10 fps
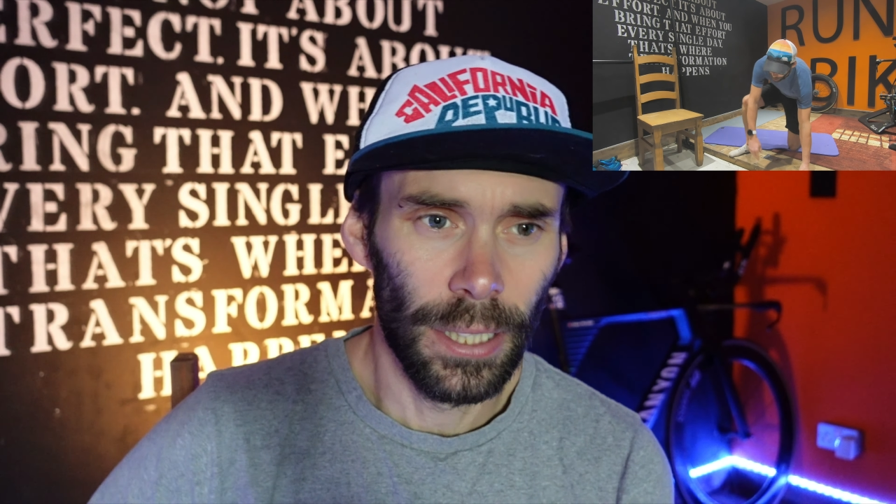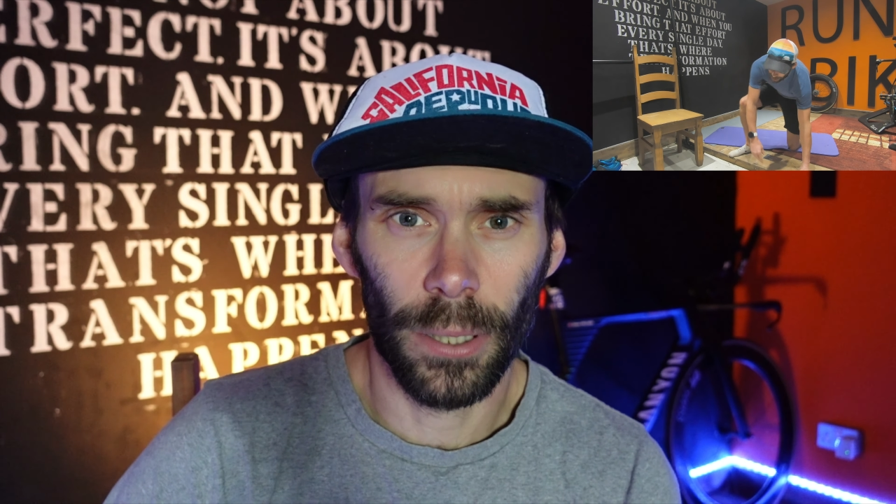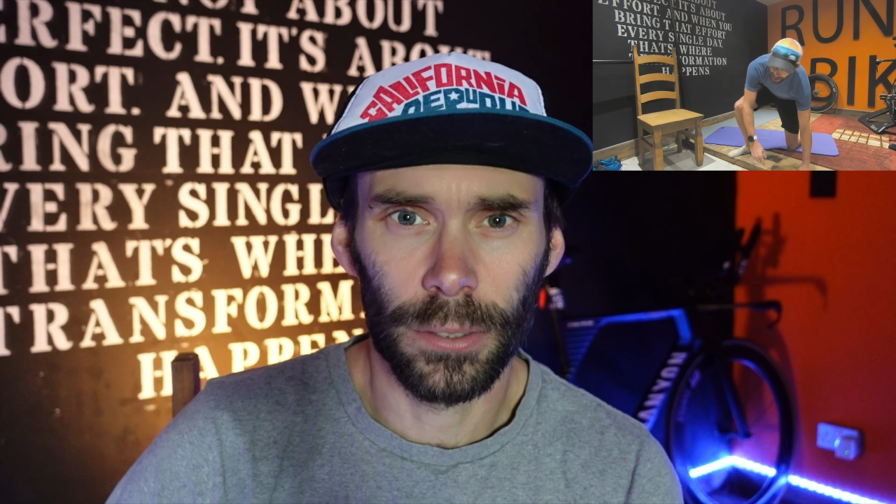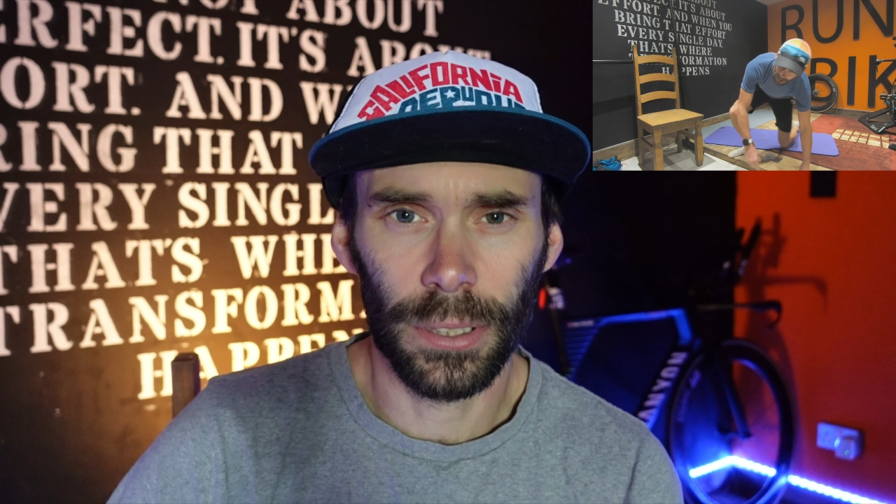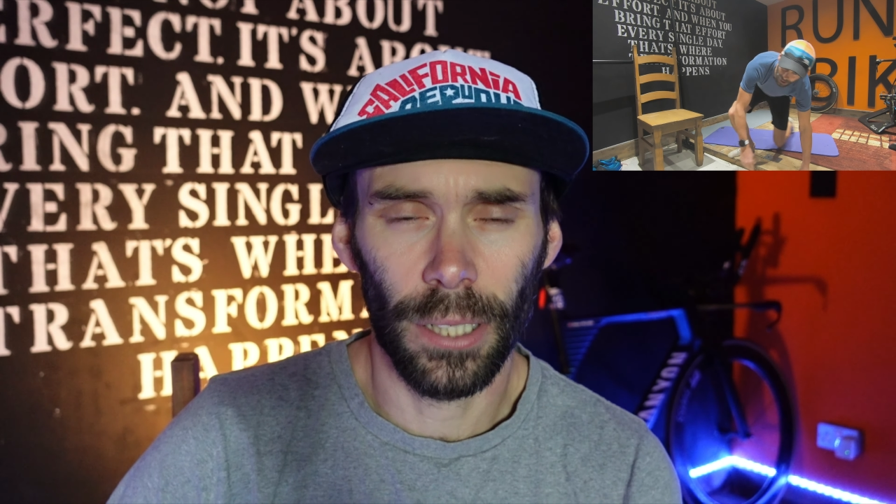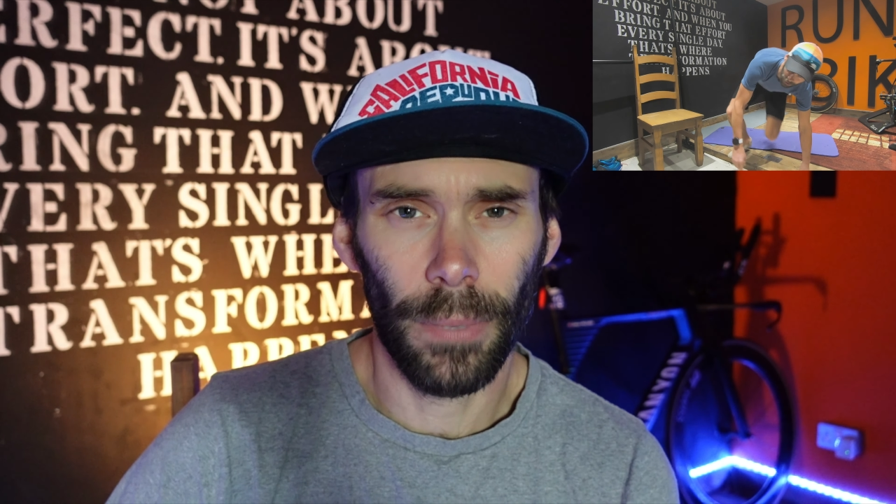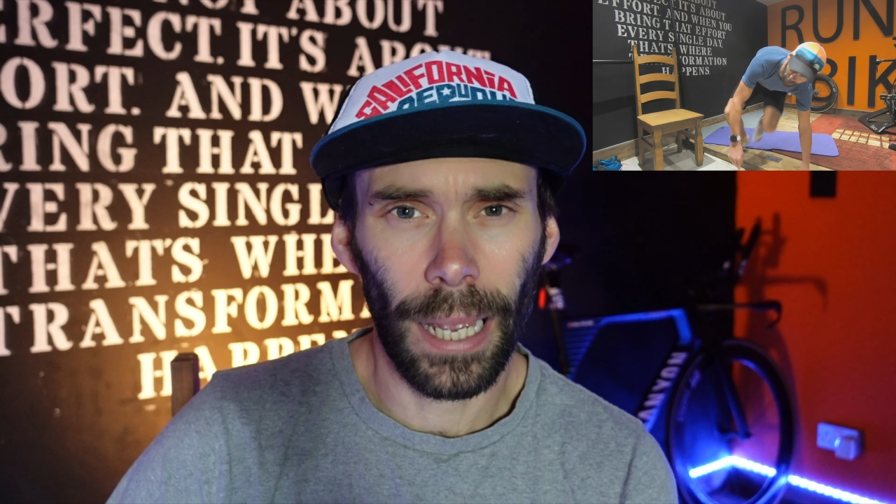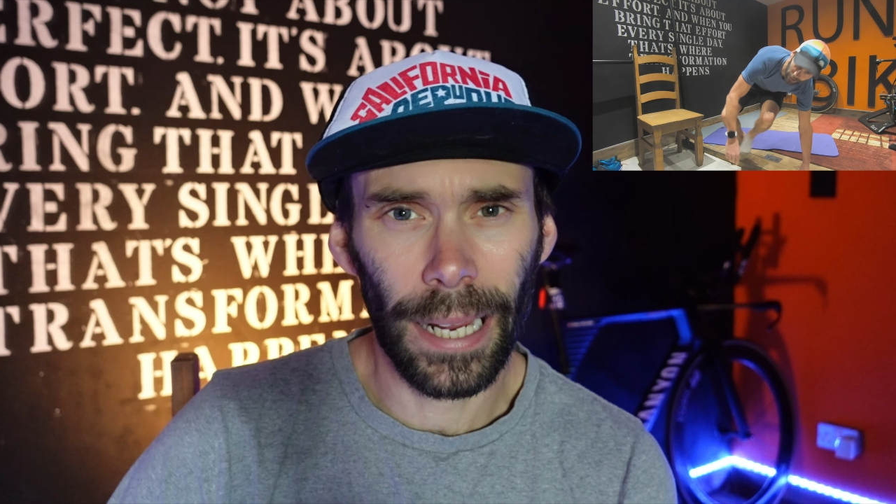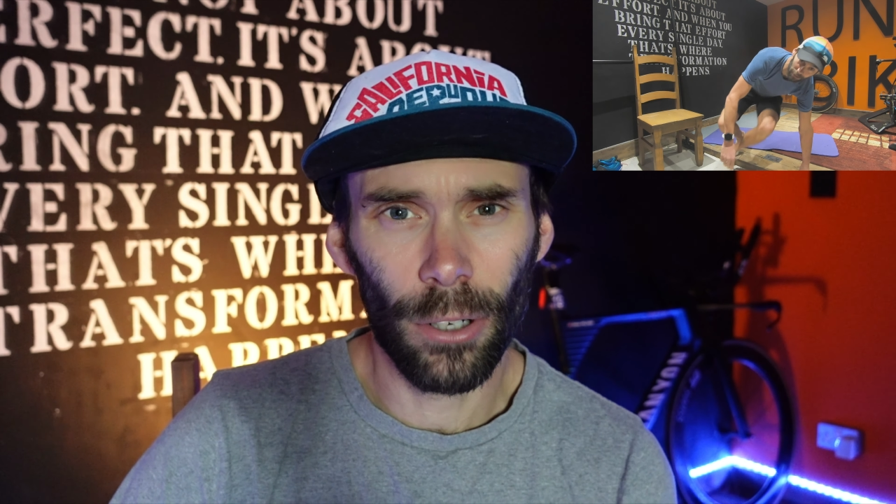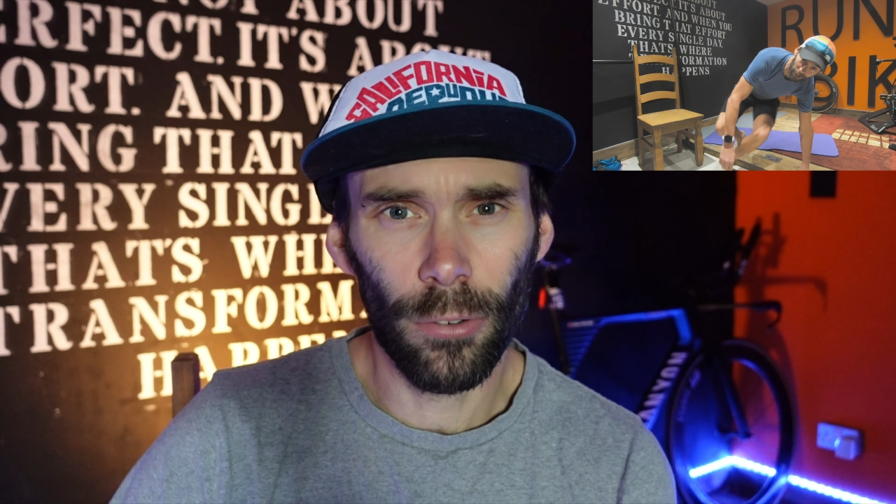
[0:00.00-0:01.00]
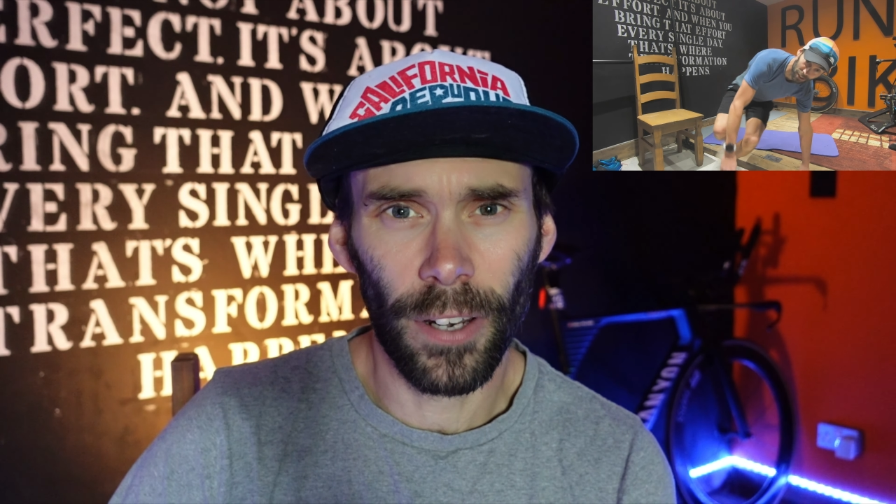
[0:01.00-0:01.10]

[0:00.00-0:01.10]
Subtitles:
But ankle